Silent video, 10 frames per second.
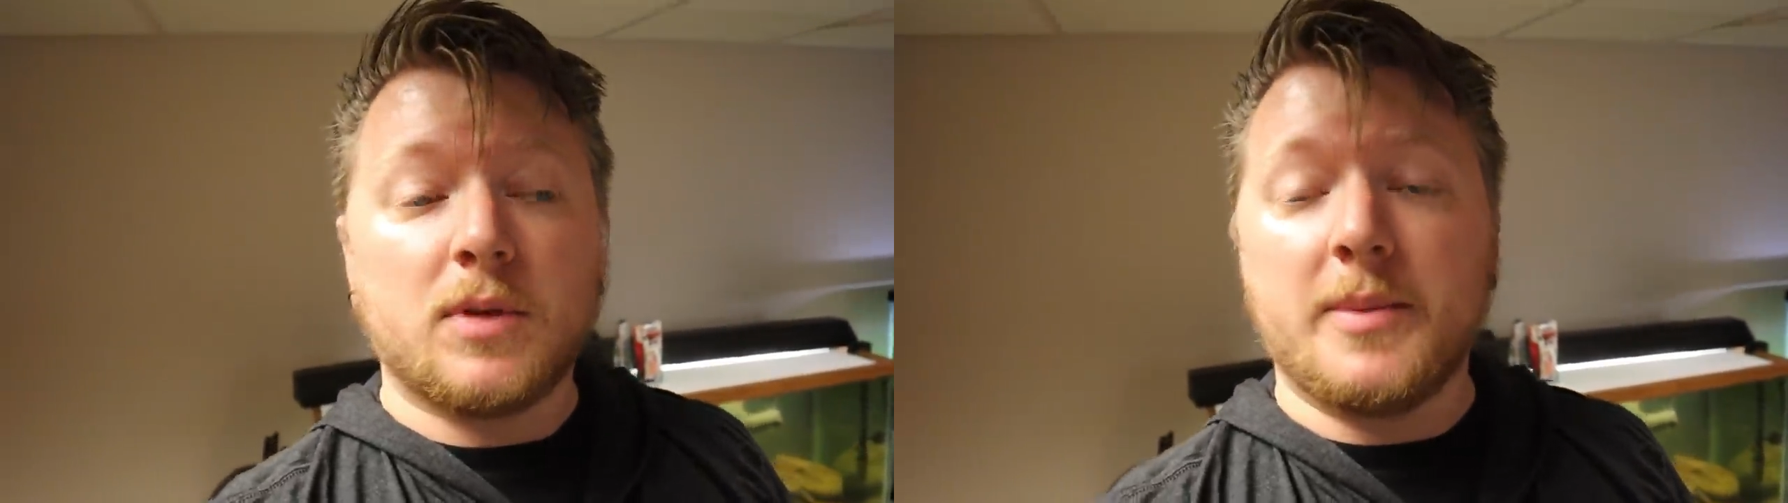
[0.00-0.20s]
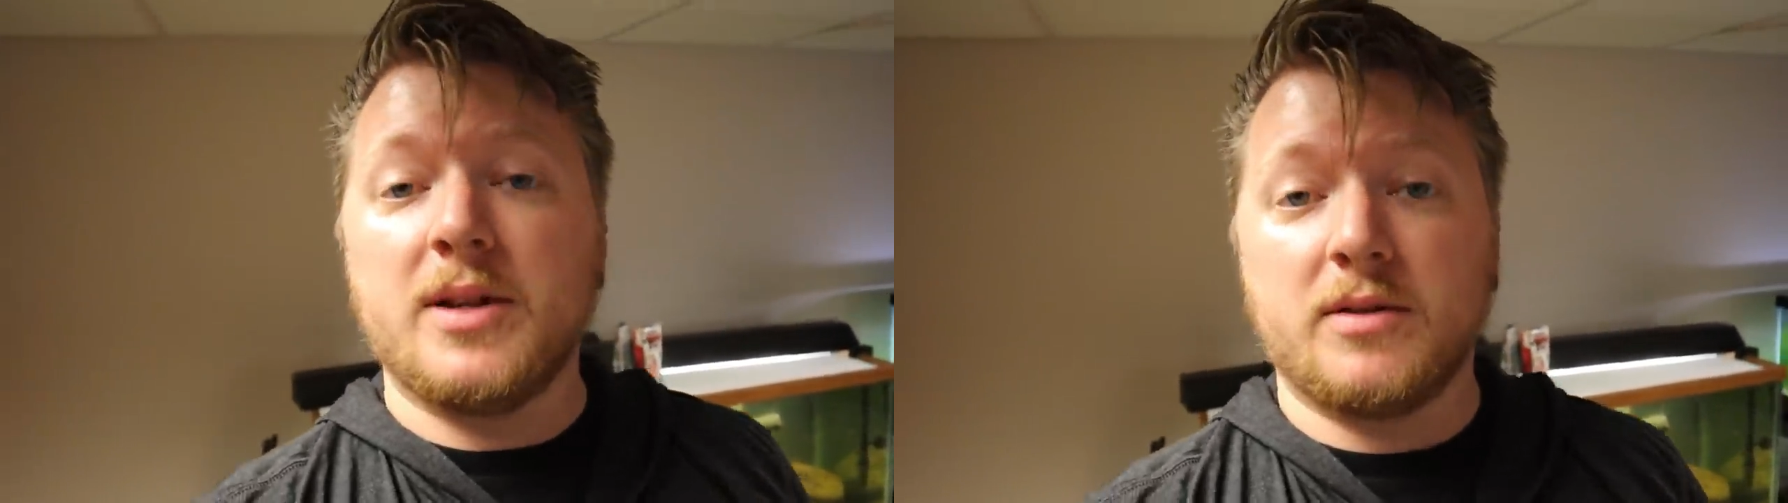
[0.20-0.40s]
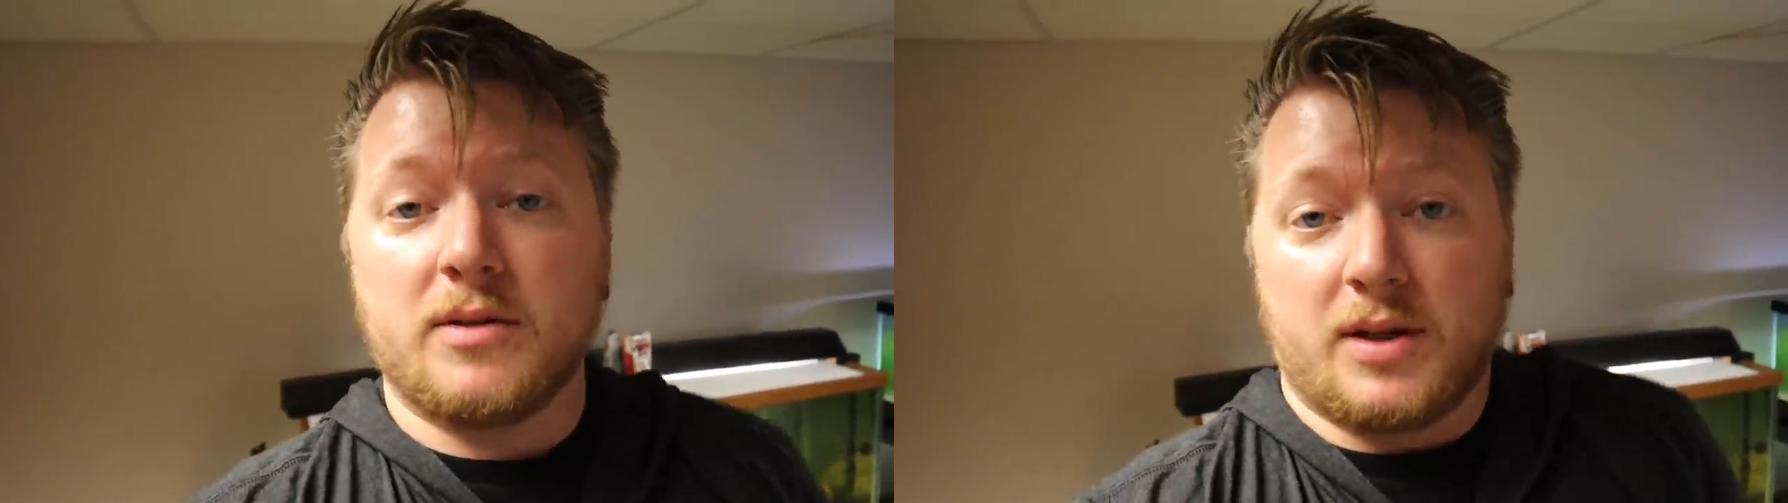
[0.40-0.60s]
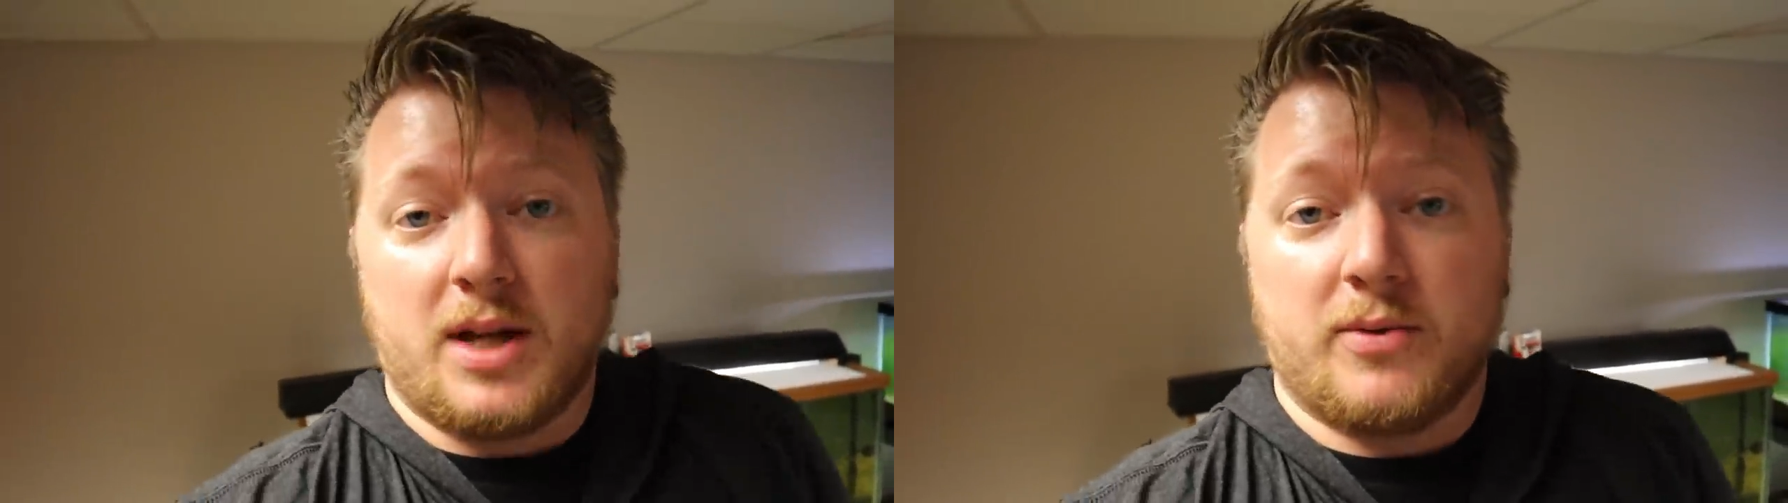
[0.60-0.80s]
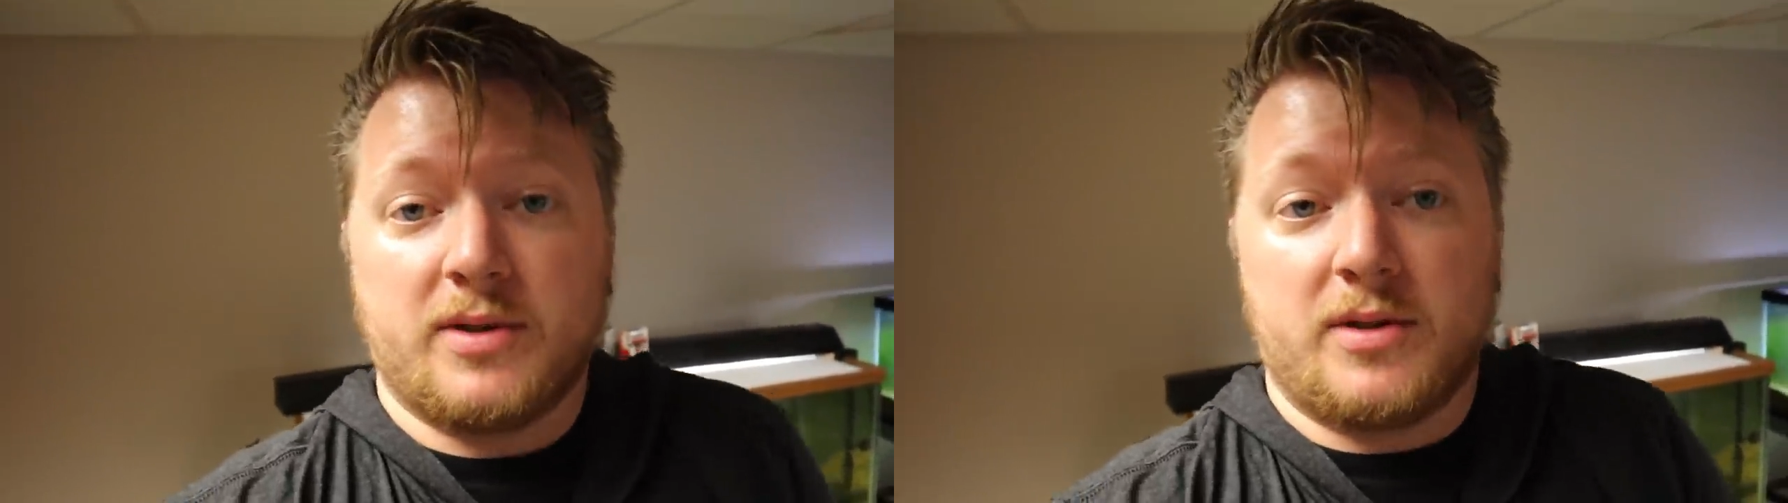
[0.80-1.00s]
I mean,
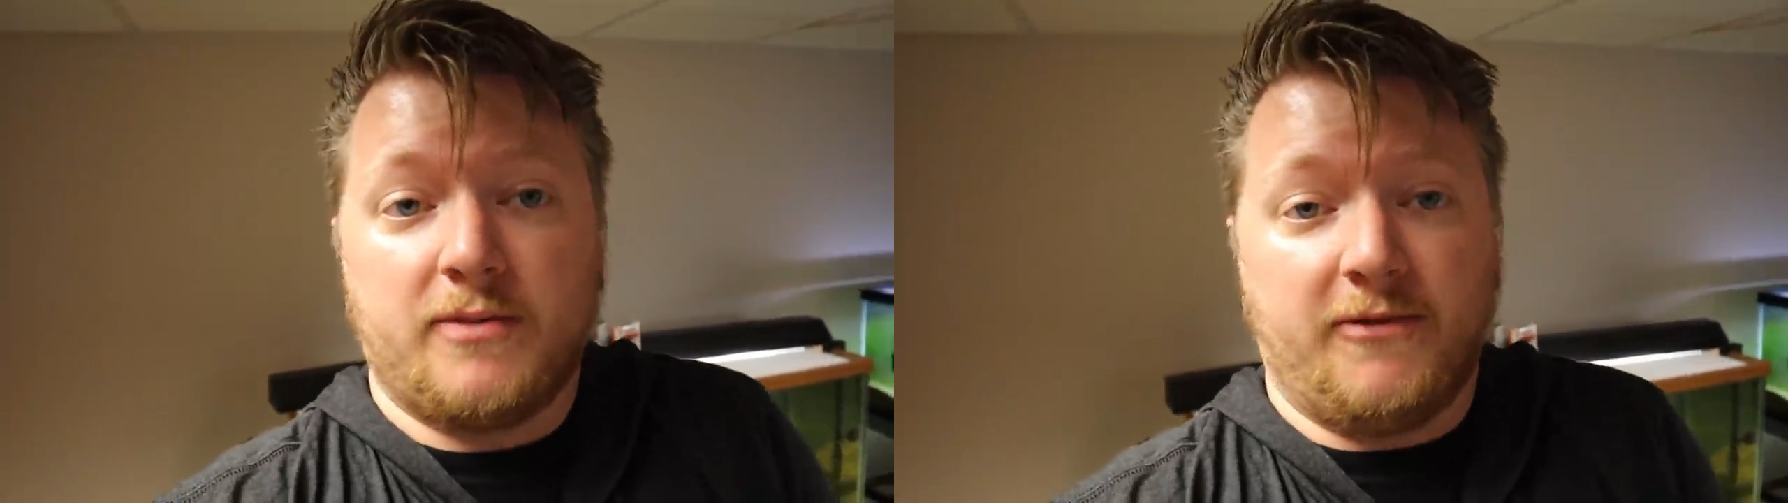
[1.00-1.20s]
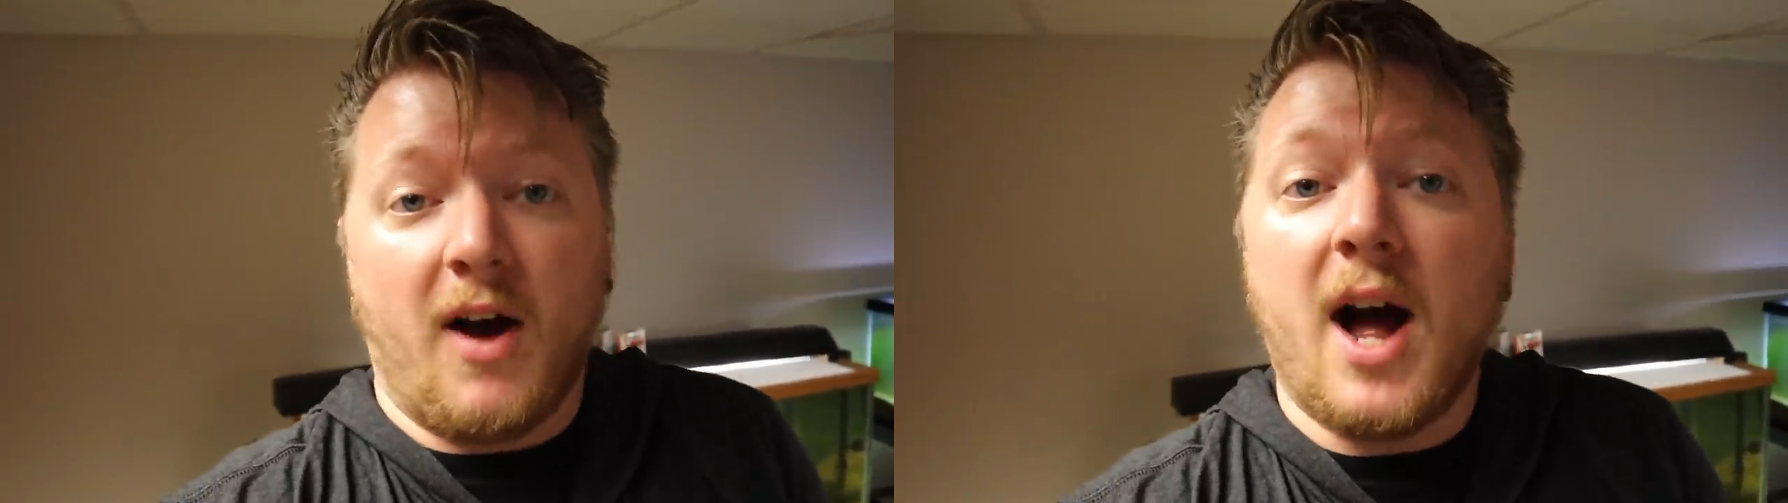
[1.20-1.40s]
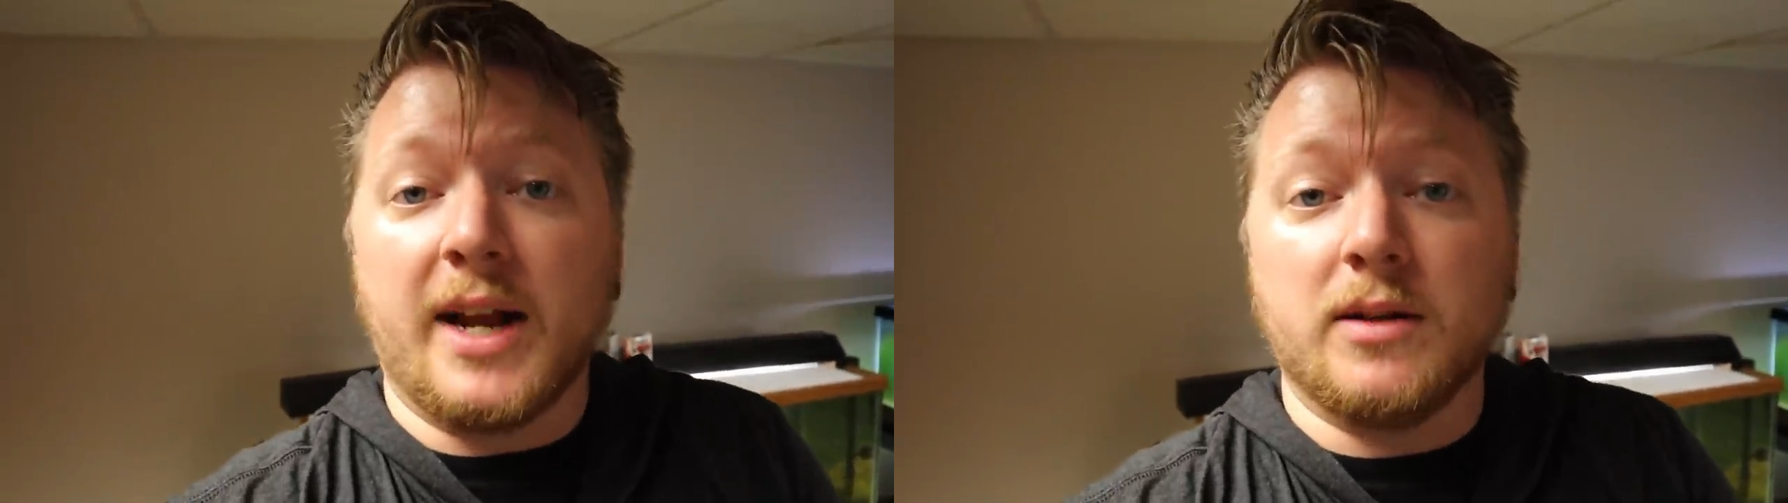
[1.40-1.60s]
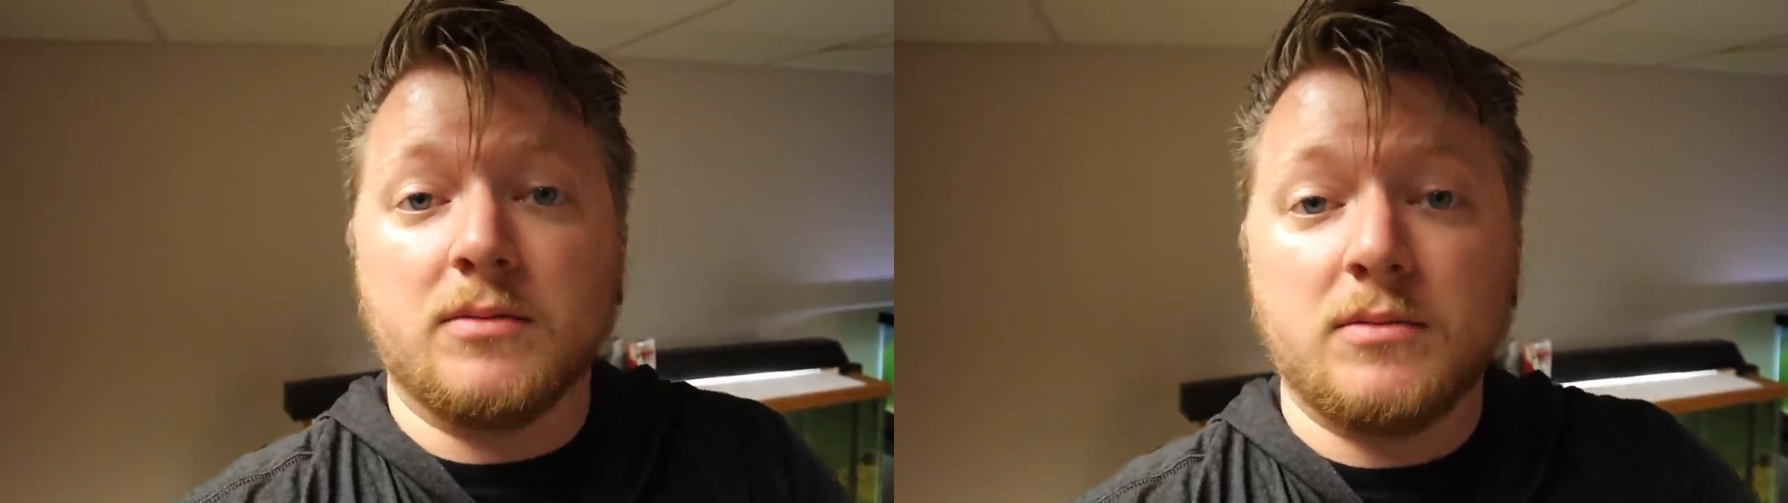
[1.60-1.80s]
he was fine.